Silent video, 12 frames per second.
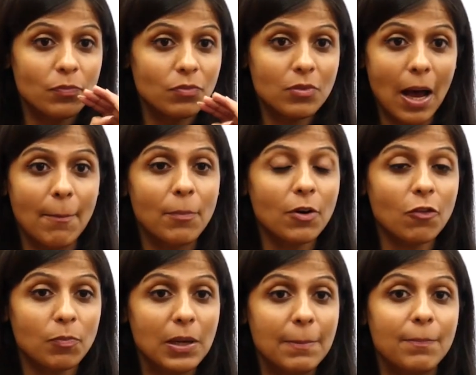number
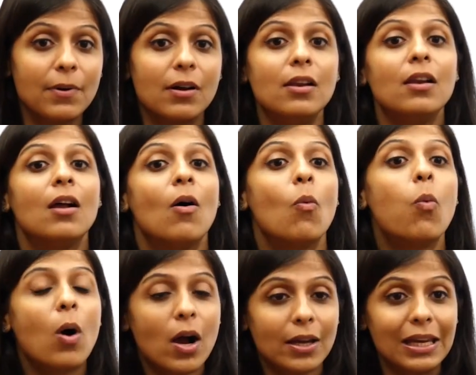of people
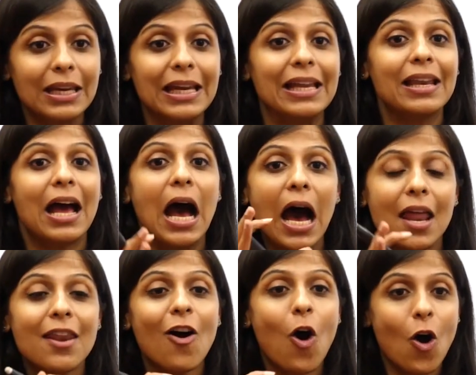working in
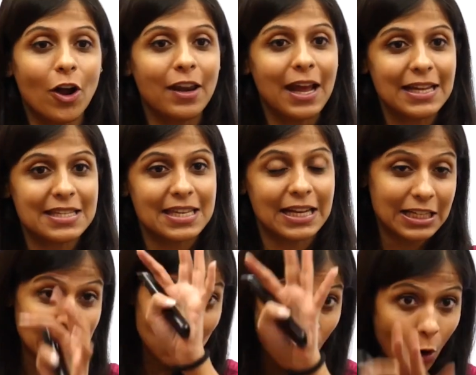unorganized sector
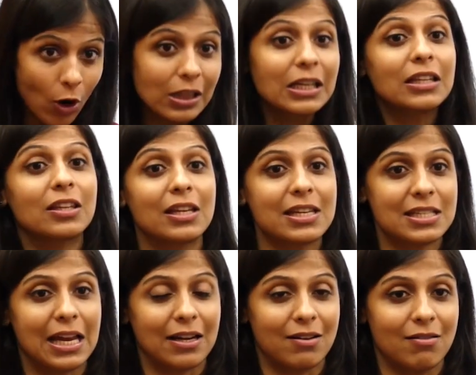in all the three
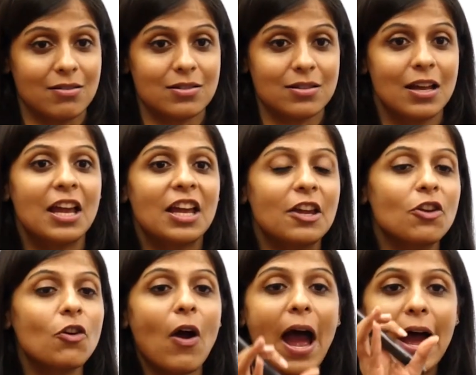sectors?
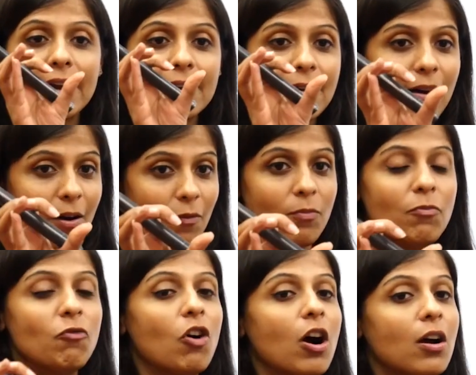You add
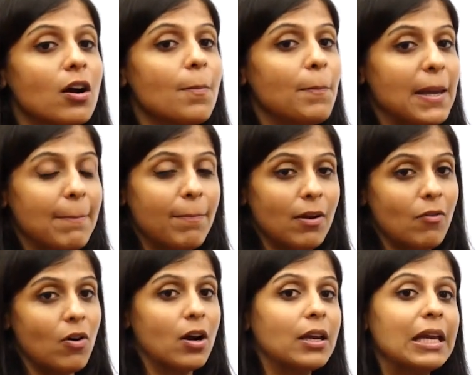people
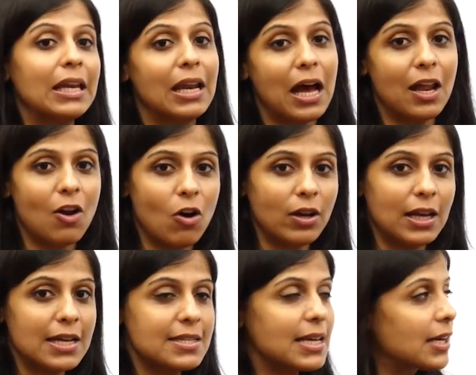working in
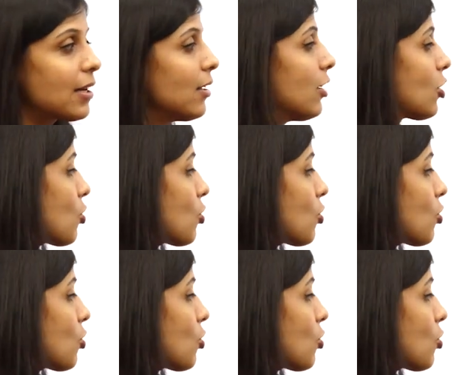unorganized sector, the